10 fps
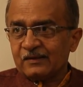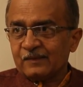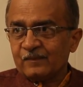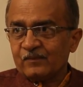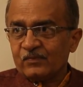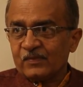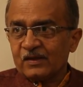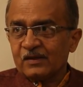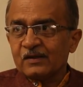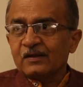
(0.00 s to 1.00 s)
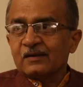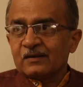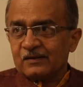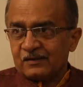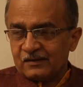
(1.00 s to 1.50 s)
Which is mentioned as the Bombay case in
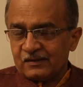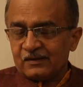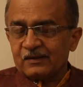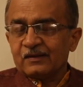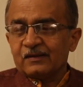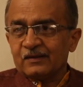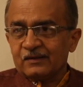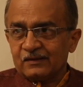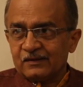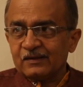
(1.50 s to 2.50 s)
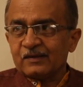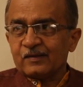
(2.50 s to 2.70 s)
the papers.